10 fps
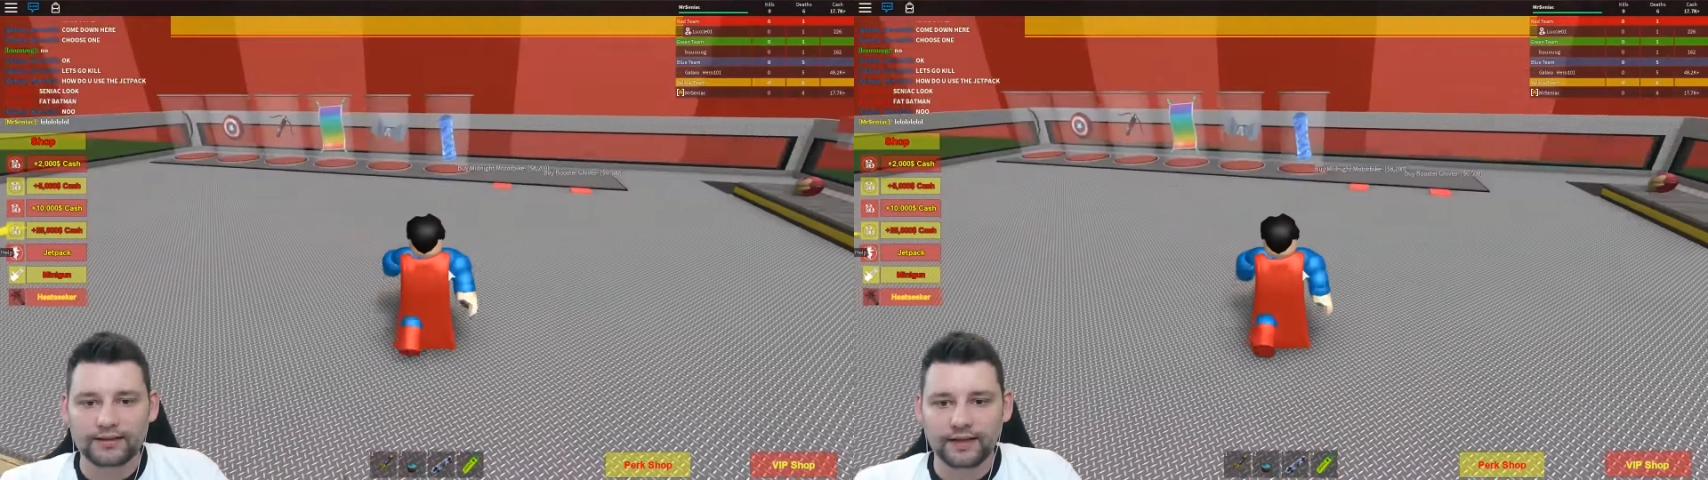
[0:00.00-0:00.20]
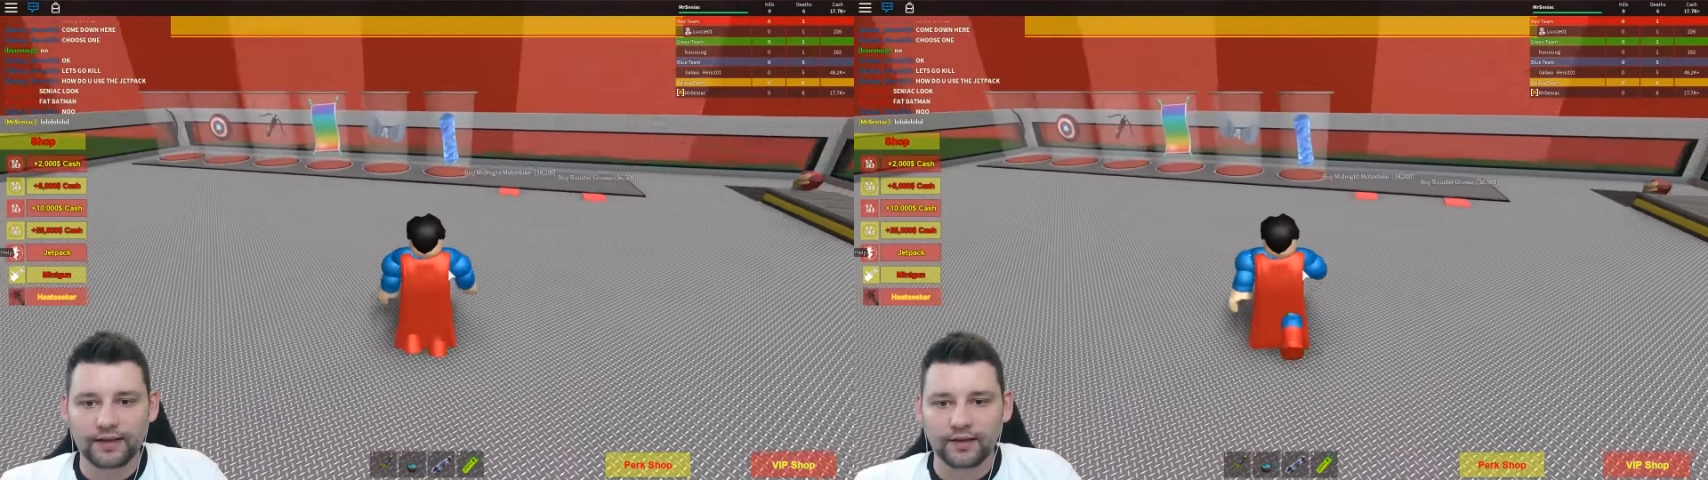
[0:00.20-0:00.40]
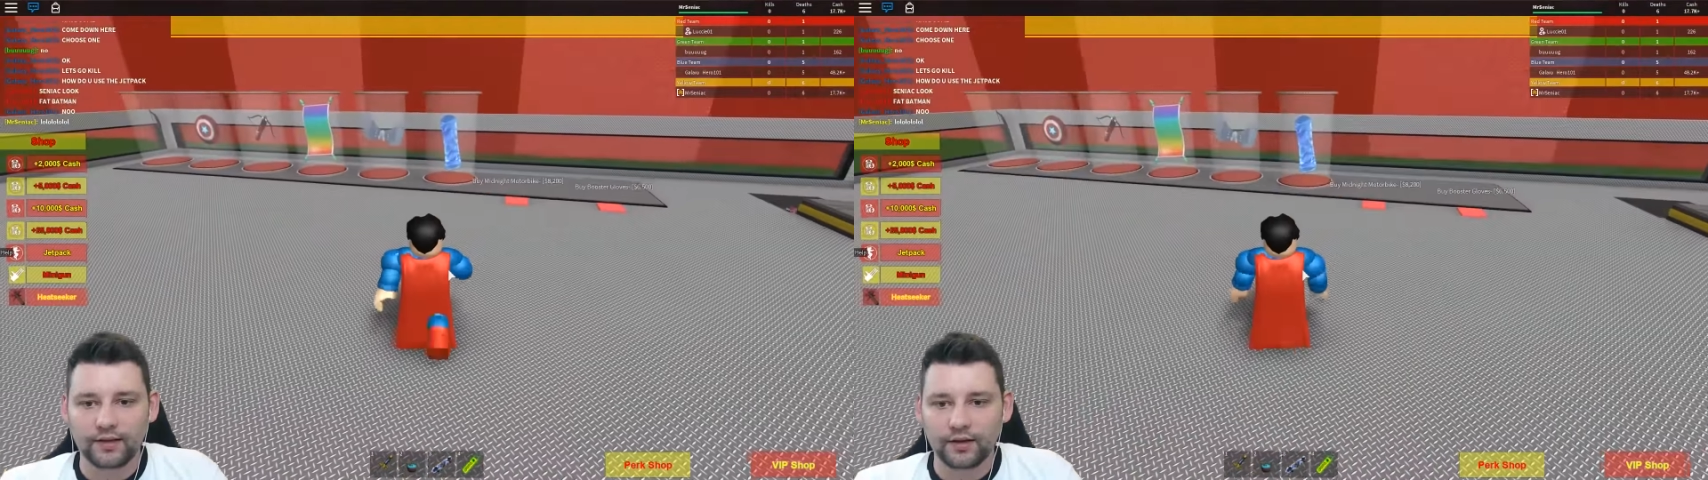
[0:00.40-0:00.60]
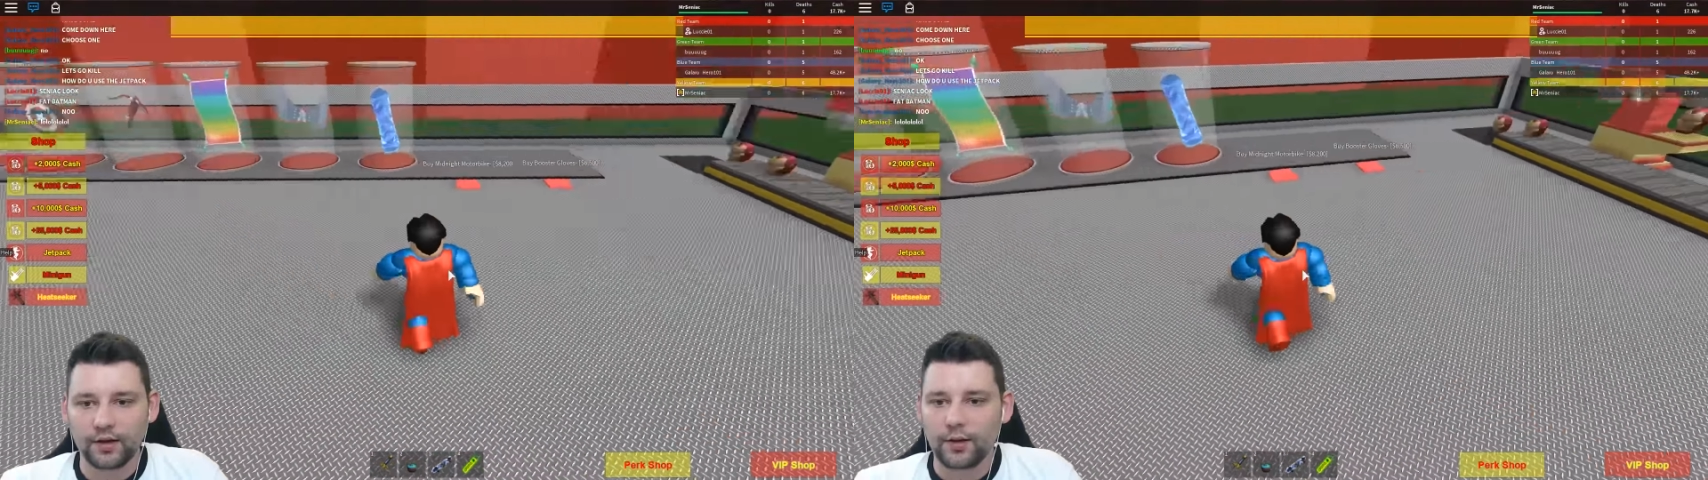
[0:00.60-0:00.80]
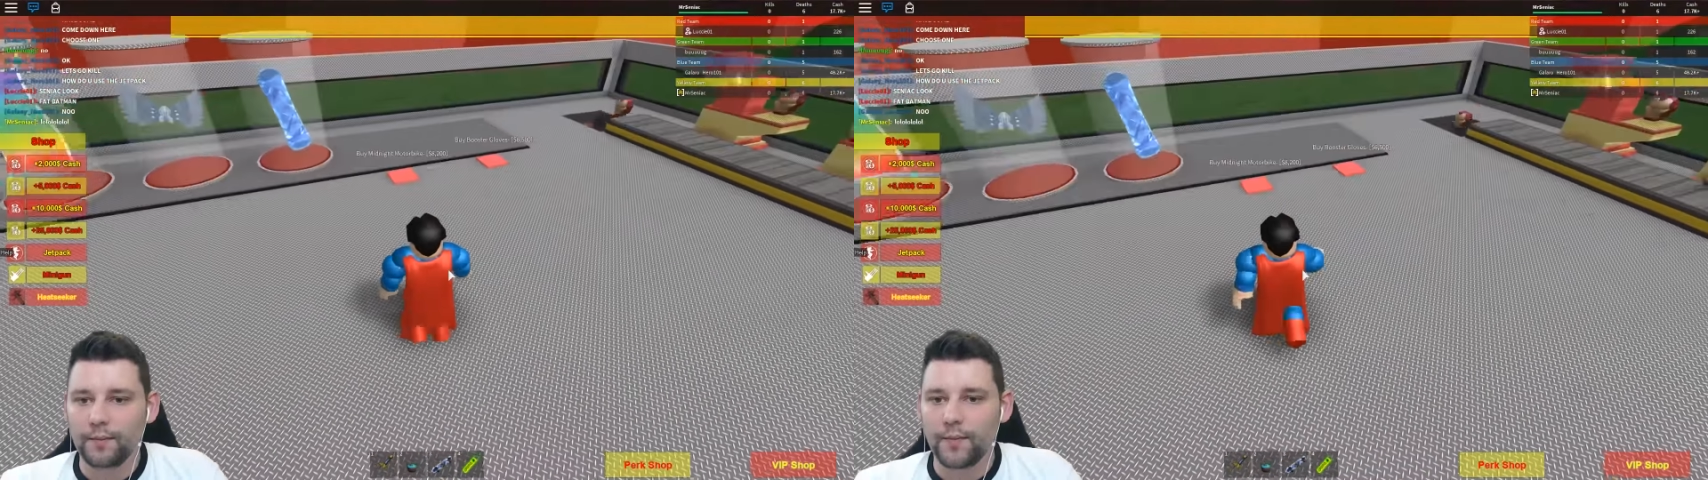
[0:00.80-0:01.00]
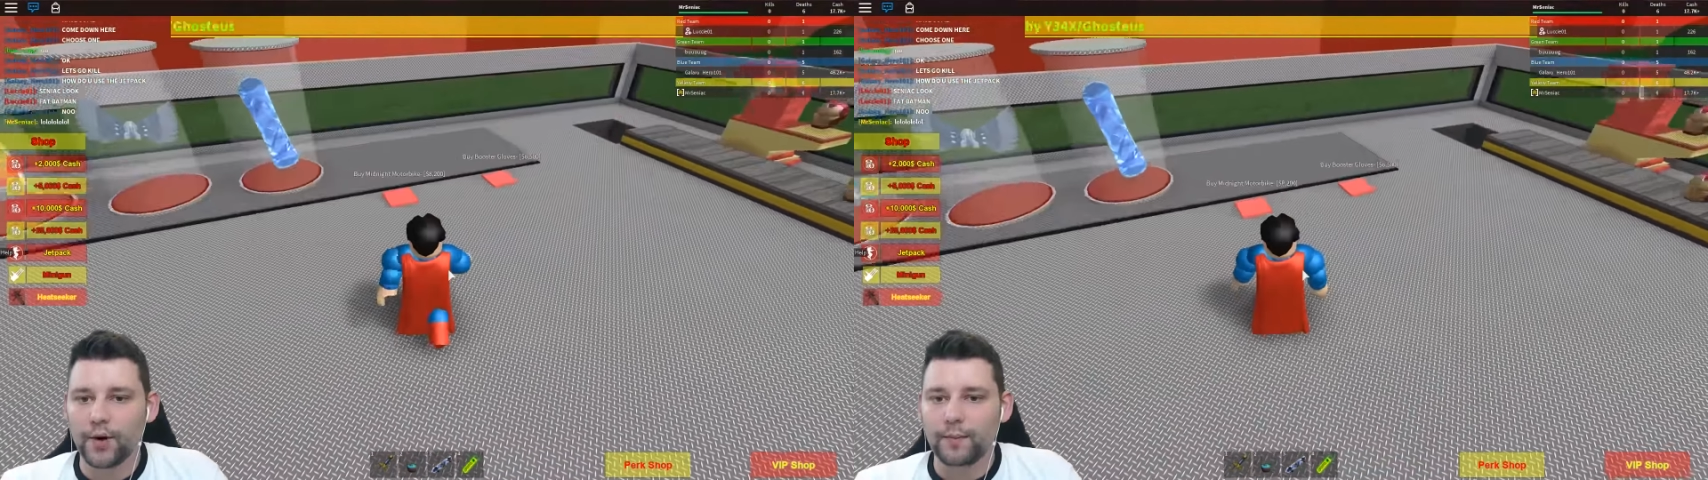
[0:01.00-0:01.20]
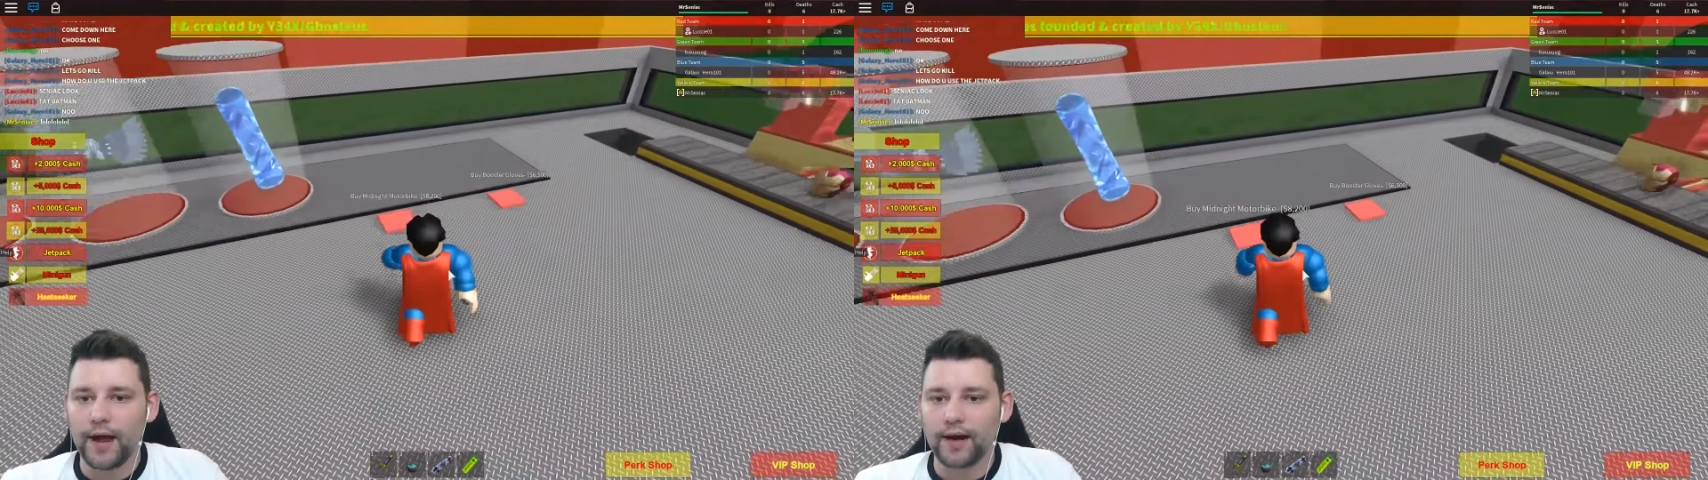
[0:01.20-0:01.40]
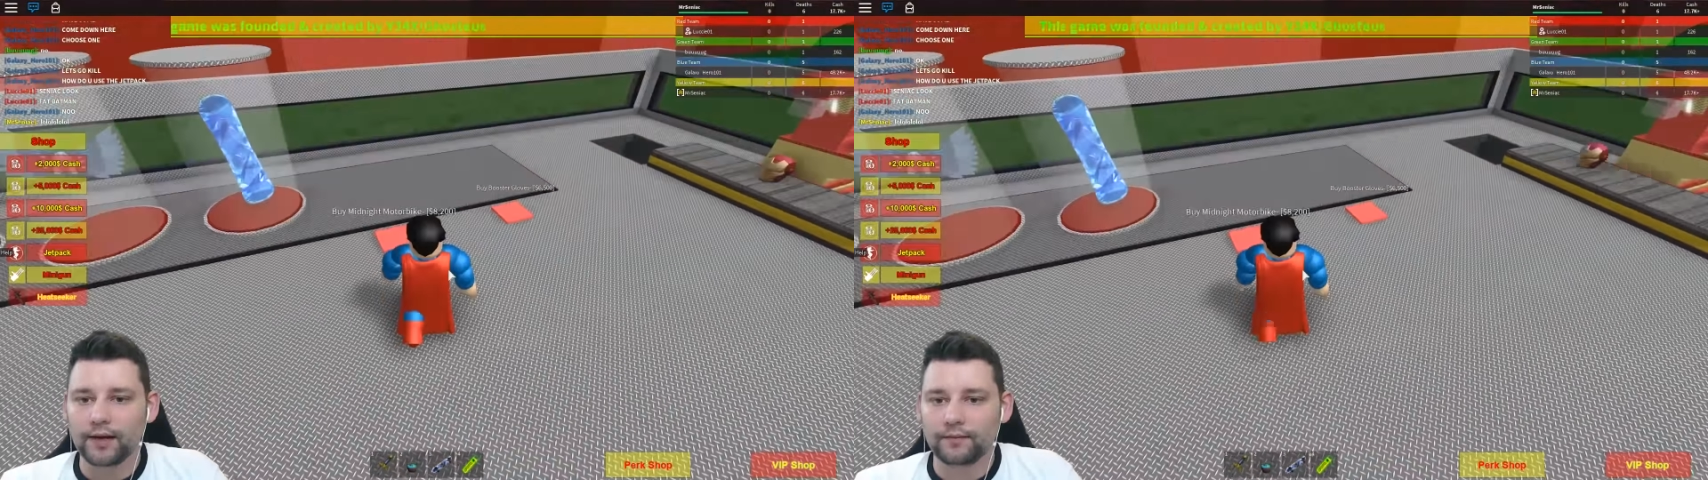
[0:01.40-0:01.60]
see. Murder
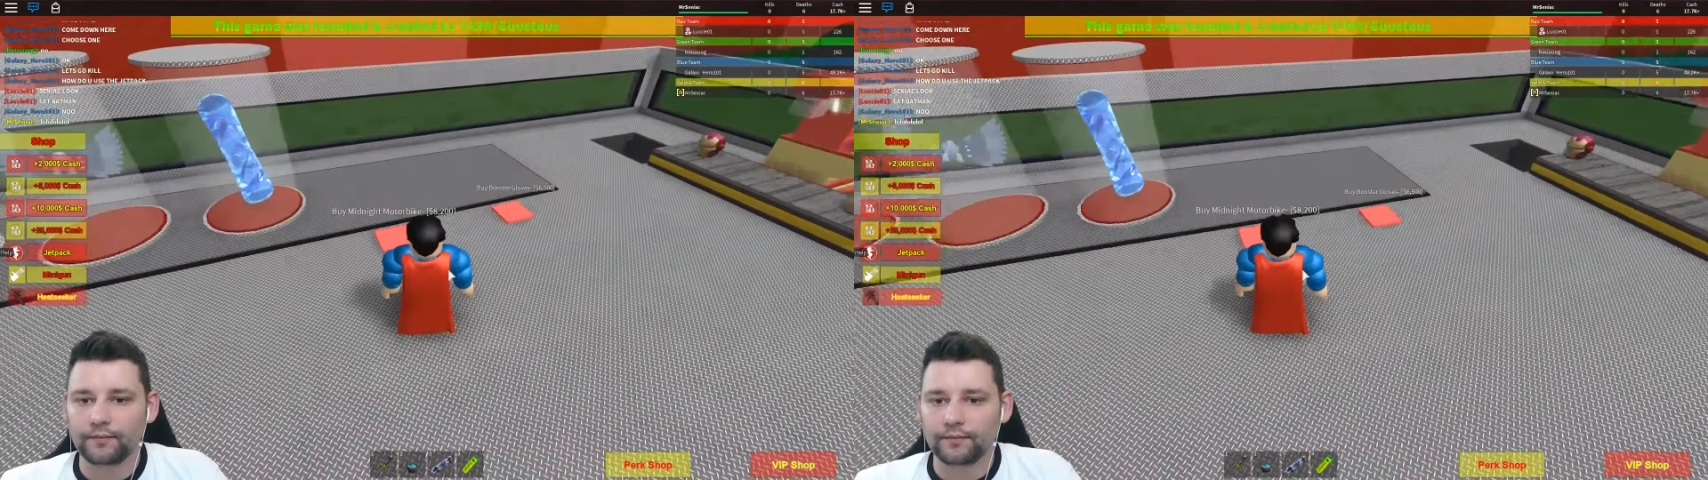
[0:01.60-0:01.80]
Bank.